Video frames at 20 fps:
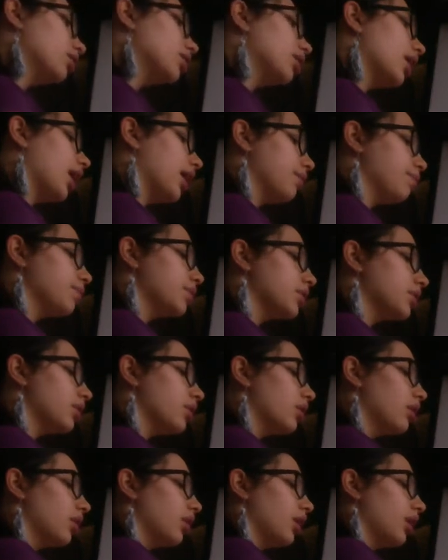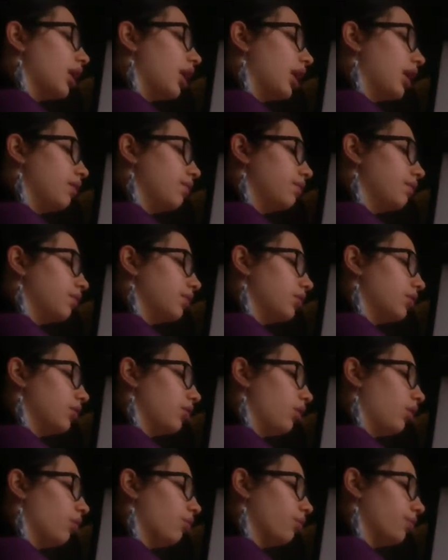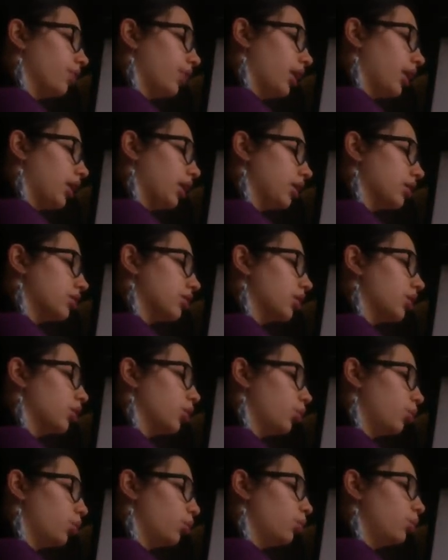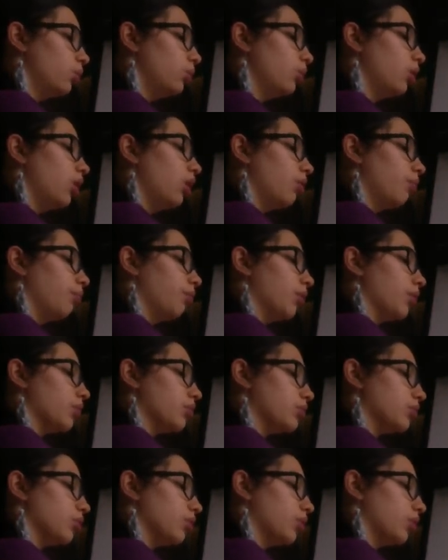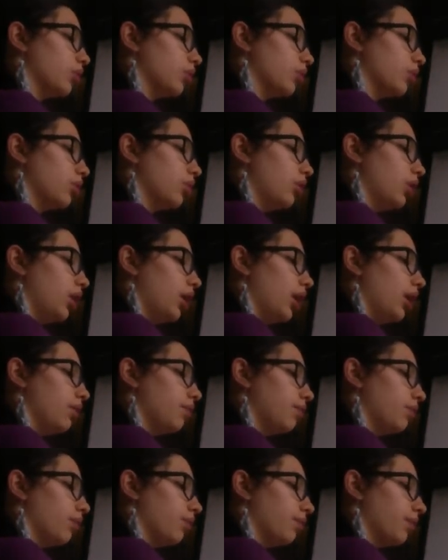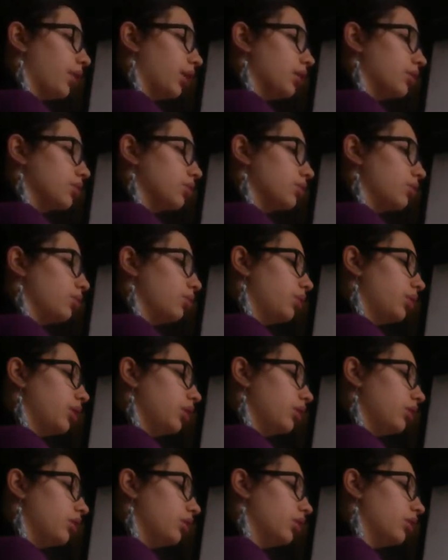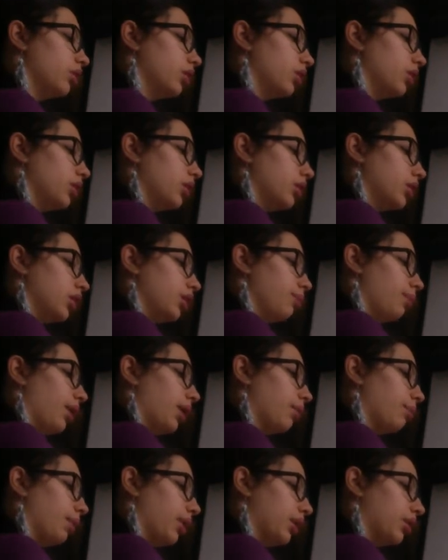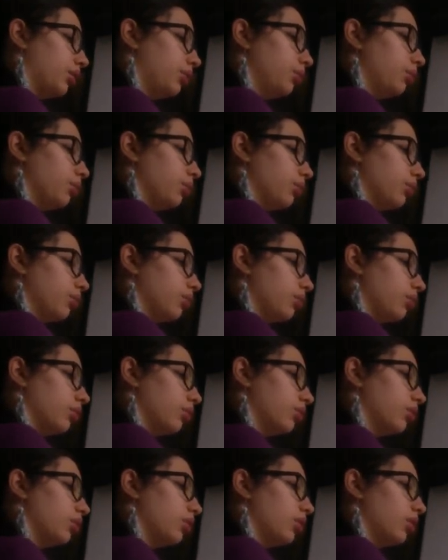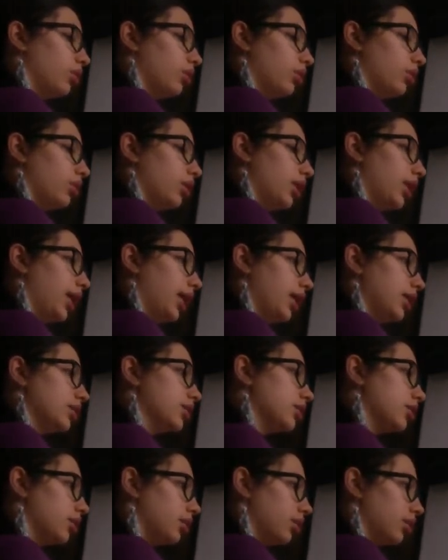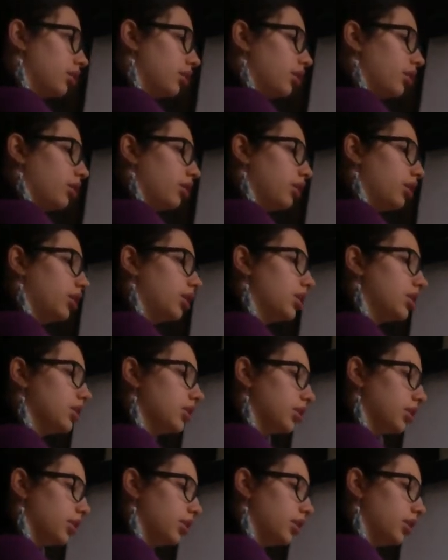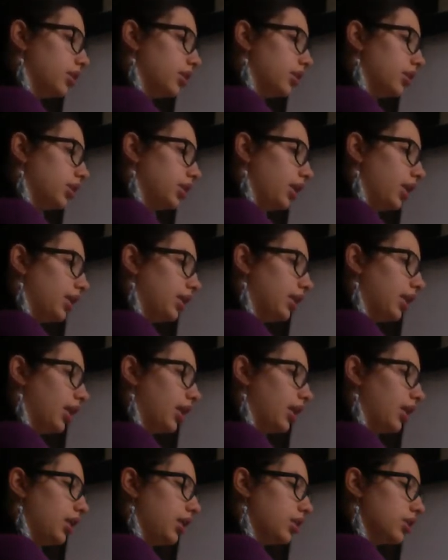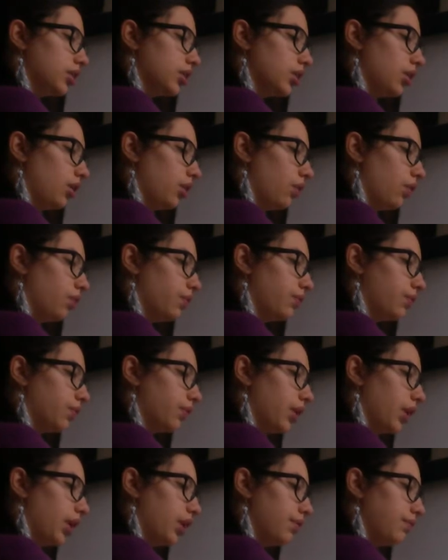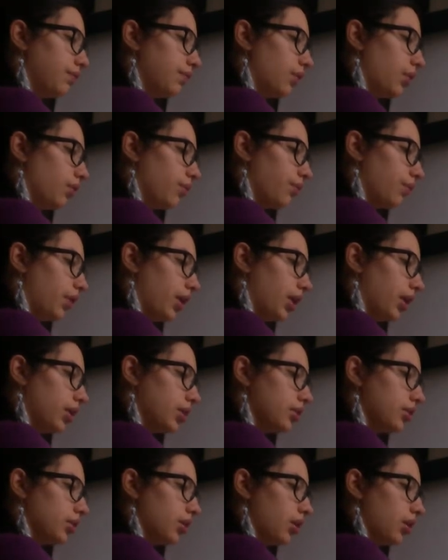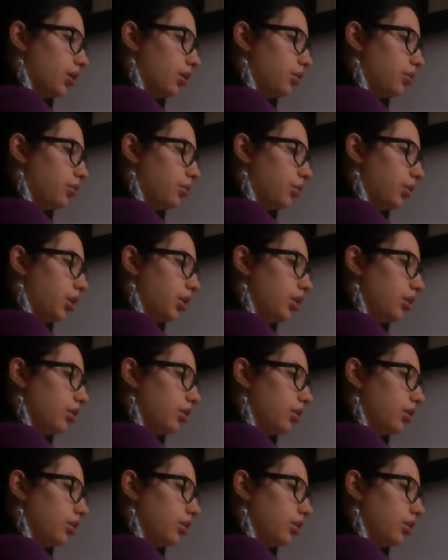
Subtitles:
times f of x2 plus f of x3 divided by 2. Next is delta x of f of x3